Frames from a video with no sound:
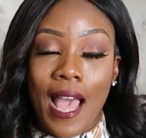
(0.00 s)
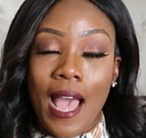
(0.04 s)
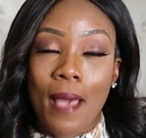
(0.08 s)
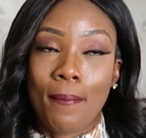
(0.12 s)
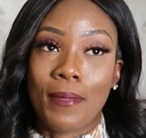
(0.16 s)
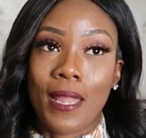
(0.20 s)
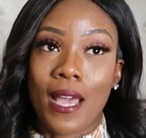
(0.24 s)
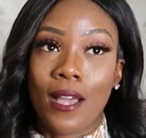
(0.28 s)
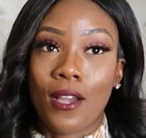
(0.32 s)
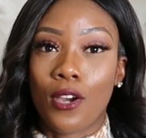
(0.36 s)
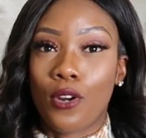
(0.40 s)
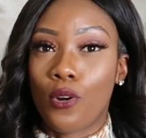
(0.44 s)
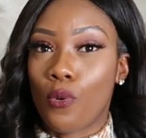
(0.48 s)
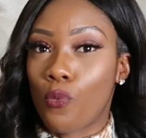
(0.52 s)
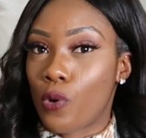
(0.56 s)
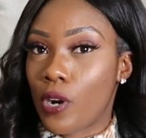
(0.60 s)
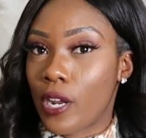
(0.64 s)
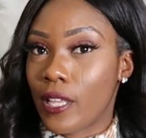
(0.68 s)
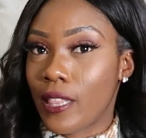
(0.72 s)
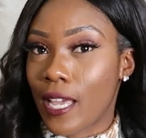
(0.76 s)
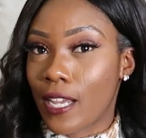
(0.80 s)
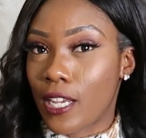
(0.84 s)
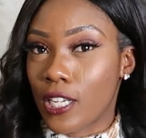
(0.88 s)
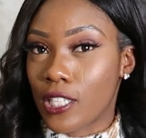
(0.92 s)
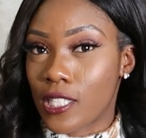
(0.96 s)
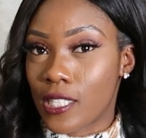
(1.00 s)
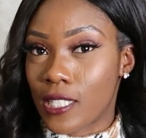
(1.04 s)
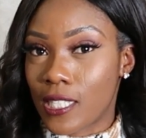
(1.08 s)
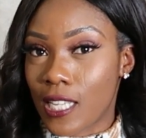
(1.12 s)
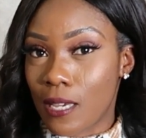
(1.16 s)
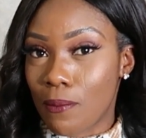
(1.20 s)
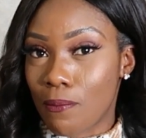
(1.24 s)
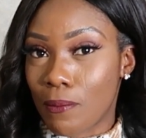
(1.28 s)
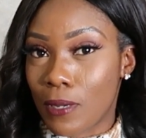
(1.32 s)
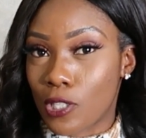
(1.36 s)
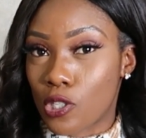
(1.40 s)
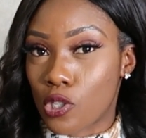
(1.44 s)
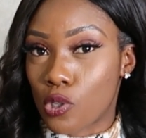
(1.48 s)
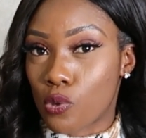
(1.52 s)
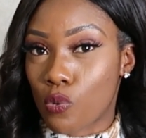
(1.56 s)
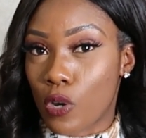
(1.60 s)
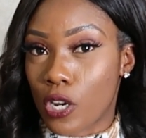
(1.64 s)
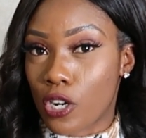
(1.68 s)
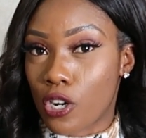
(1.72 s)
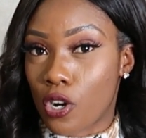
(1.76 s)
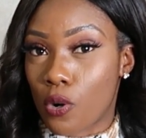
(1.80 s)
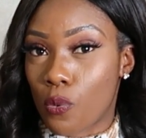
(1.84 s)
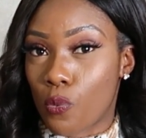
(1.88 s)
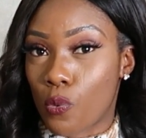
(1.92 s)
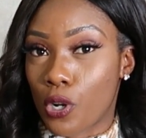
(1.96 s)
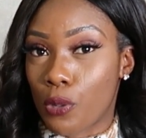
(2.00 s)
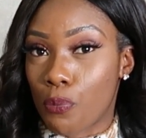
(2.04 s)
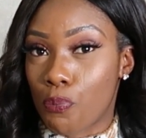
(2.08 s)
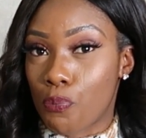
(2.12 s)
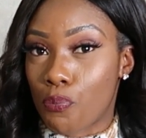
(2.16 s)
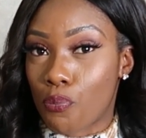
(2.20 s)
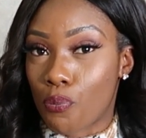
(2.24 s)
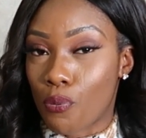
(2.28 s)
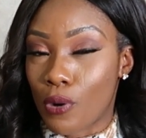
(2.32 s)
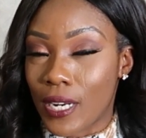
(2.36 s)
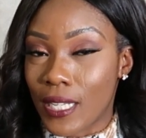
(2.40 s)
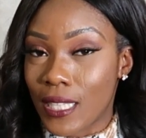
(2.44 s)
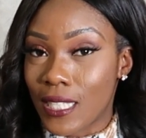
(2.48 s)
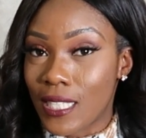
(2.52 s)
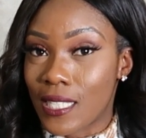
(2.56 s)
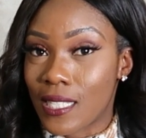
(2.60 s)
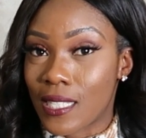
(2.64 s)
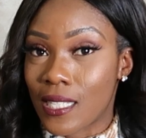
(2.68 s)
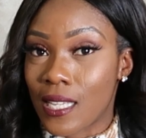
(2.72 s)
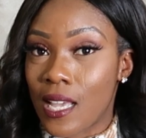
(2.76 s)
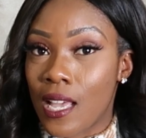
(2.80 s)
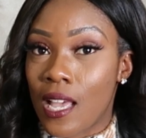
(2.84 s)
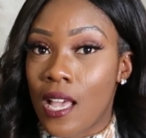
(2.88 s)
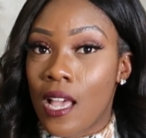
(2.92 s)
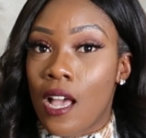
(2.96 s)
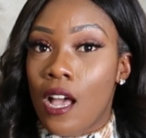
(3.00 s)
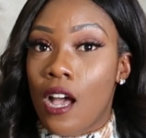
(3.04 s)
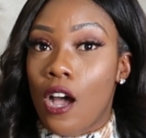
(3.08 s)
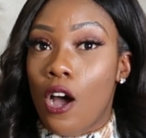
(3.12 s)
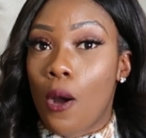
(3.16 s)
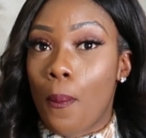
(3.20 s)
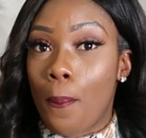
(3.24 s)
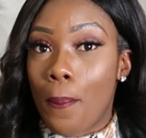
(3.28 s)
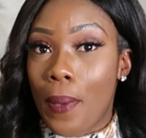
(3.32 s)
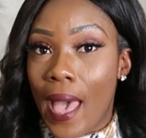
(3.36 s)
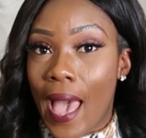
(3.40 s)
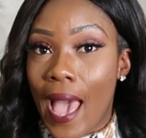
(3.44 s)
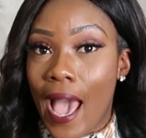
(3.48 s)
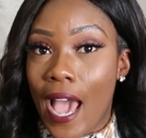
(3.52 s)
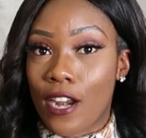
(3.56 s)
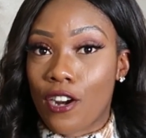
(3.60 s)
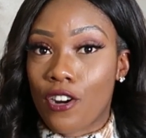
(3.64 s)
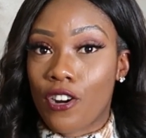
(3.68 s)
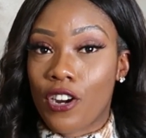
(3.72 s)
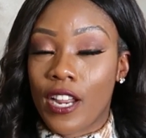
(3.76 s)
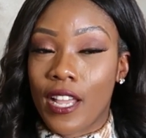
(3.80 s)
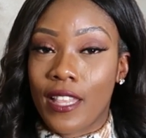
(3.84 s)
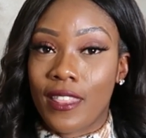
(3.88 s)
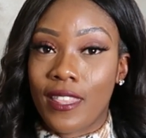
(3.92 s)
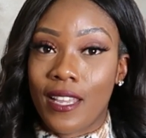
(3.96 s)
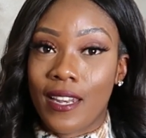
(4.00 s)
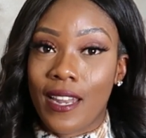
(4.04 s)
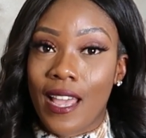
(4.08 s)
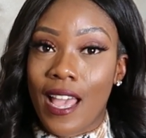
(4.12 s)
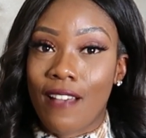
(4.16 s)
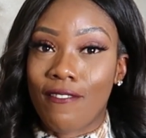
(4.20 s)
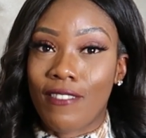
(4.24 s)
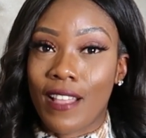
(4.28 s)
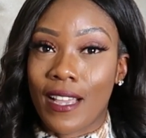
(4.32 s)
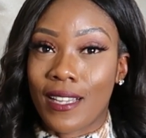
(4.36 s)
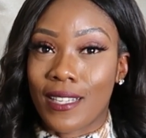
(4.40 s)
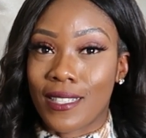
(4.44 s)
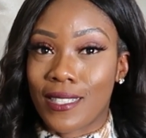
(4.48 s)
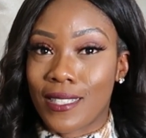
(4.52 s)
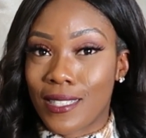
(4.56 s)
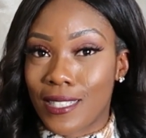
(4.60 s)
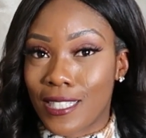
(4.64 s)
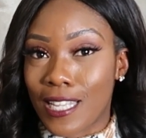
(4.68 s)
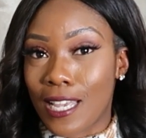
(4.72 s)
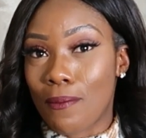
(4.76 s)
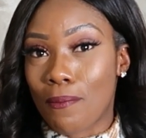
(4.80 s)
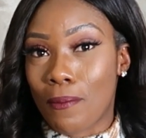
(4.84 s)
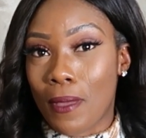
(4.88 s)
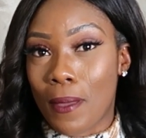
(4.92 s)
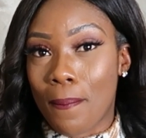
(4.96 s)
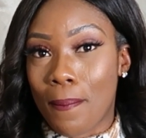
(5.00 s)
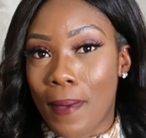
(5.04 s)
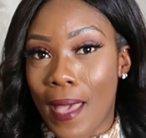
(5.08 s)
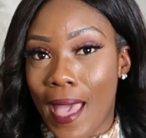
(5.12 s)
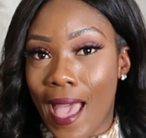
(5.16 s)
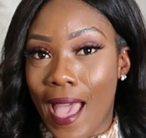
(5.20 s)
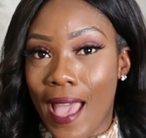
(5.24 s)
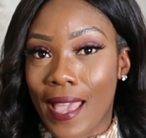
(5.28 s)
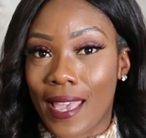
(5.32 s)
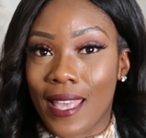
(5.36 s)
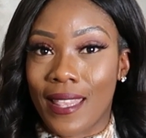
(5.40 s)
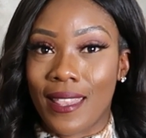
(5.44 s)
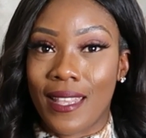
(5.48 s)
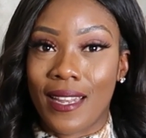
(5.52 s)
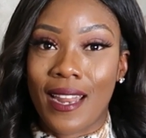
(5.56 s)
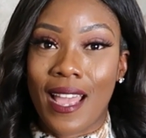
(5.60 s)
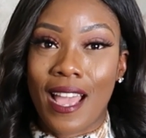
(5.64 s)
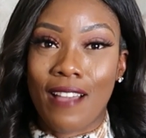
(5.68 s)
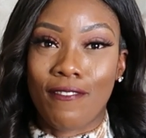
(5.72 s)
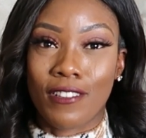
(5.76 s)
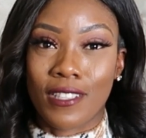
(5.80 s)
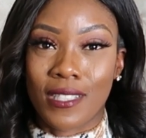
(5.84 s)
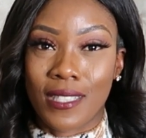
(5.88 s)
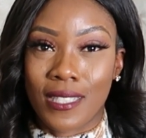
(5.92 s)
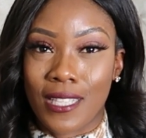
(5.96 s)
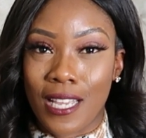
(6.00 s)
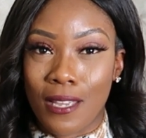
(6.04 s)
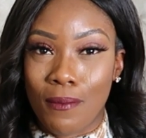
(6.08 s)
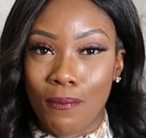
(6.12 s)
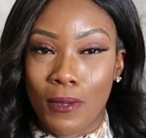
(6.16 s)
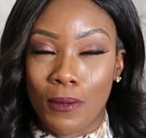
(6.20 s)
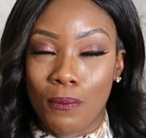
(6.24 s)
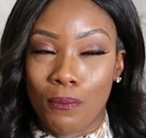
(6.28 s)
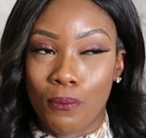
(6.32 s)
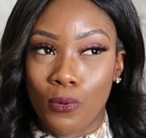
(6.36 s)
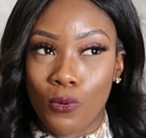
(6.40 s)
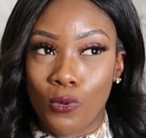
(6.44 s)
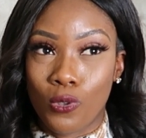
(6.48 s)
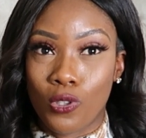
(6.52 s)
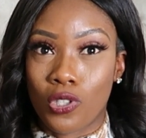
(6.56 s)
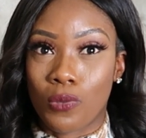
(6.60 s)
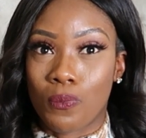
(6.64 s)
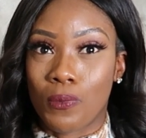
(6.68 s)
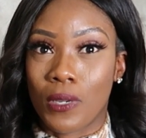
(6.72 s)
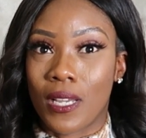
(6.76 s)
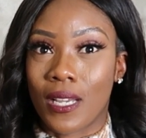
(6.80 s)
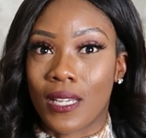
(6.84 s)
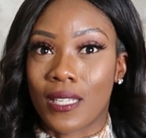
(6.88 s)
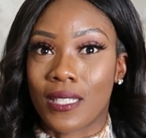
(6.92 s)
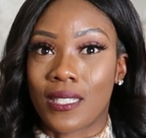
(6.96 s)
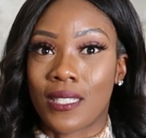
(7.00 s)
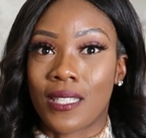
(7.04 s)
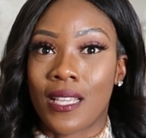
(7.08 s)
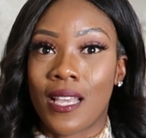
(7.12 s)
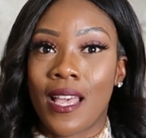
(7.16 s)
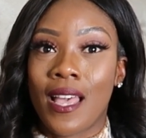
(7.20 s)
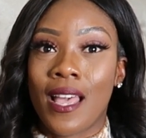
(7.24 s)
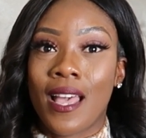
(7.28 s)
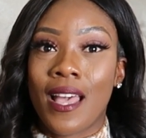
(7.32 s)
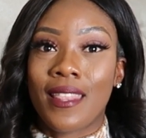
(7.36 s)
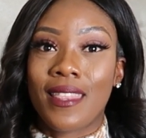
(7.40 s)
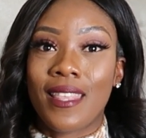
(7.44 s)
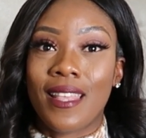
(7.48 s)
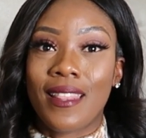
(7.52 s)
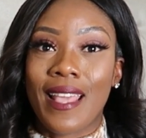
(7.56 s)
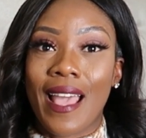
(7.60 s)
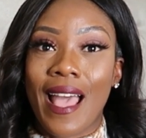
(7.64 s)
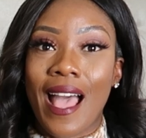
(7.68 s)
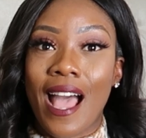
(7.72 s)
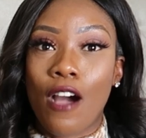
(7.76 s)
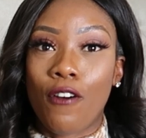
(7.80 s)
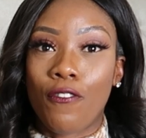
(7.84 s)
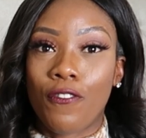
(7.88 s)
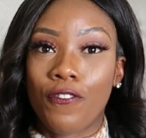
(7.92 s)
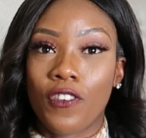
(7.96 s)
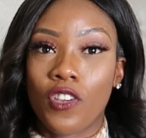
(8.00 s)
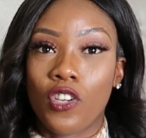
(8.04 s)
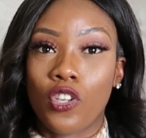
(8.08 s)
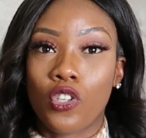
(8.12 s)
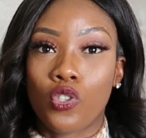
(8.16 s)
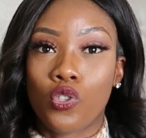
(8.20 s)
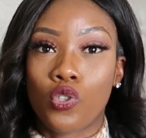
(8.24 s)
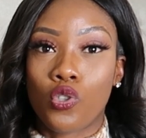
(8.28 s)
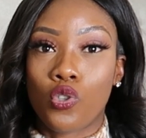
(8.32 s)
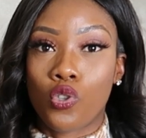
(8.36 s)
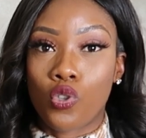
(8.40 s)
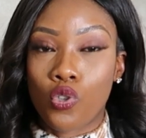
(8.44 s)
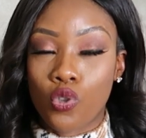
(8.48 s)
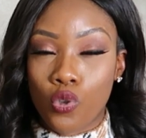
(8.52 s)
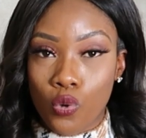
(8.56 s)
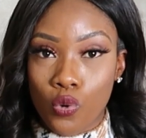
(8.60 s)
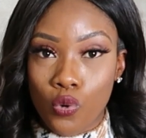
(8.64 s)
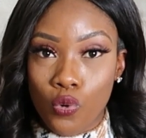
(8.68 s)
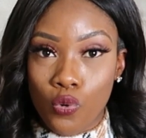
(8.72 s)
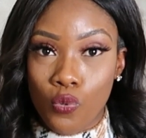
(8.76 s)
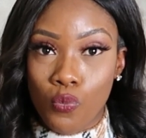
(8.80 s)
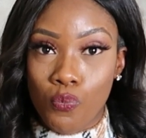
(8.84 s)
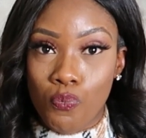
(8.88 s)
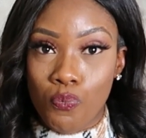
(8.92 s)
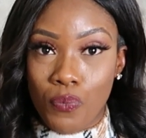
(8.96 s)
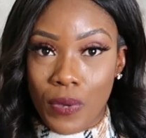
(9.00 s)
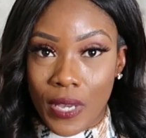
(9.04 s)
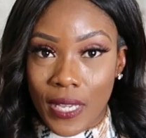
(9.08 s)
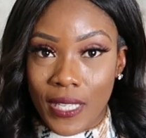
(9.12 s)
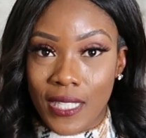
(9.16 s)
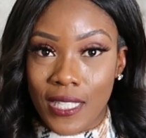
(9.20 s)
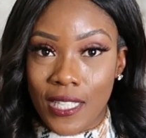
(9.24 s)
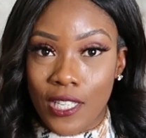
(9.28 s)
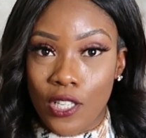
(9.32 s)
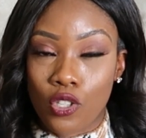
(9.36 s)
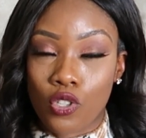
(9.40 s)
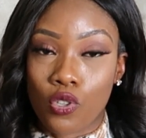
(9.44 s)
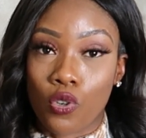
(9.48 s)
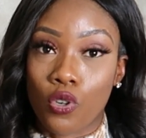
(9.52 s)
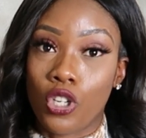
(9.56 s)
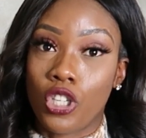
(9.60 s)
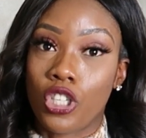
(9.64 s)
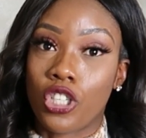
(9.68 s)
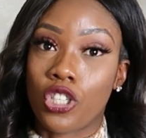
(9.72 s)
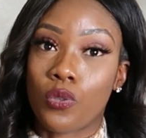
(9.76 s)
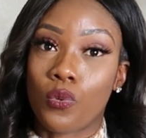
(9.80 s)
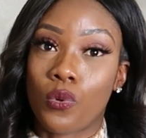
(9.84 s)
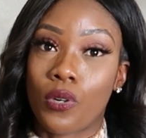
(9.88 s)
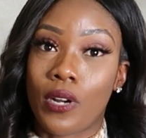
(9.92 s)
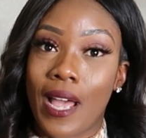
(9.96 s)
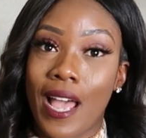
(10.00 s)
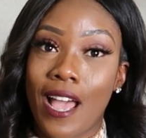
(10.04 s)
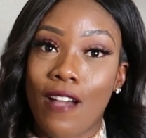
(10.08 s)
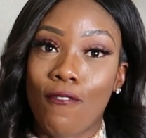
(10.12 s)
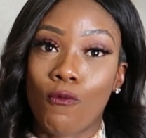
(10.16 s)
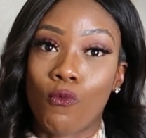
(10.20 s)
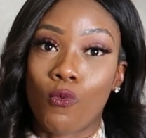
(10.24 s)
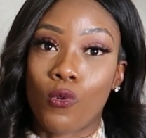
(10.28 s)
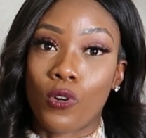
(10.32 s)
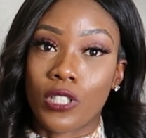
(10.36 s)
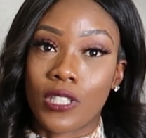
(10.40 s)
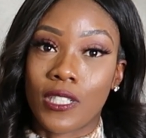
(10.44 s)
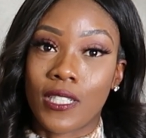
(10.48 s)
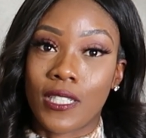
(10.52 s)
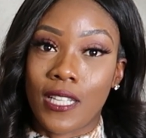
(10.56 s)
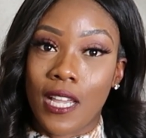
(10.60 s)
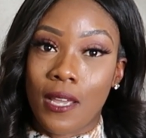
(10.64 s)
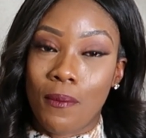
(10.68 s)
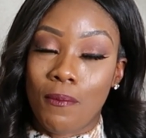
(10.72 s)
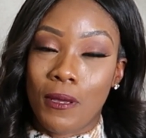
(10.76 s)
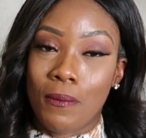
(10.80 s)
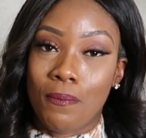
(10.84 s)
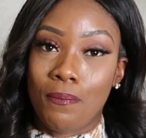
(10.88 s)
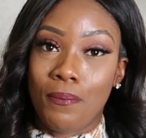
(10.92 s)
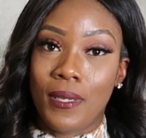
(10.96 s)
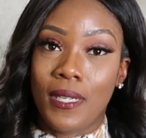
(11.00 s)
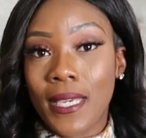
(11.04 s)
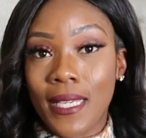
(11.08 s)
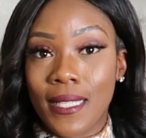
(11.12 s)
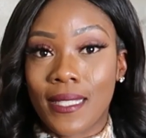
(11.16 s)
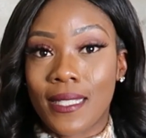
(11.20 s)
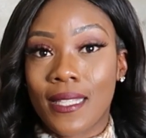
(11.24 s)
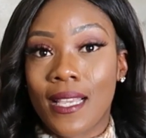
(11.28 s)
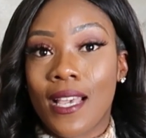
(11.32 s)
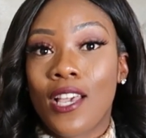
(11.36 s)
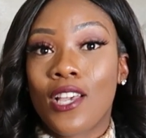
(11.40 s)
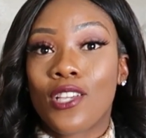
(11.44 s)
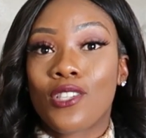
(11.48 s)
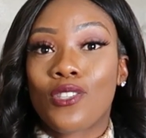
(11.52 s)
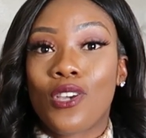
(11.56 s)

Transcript: I'm not gonna wear like a statement sweater with prints or pattern and then have like a statement bag and then have a statement boots, because then the outfit is too busy. So you just wanna have one statement piece.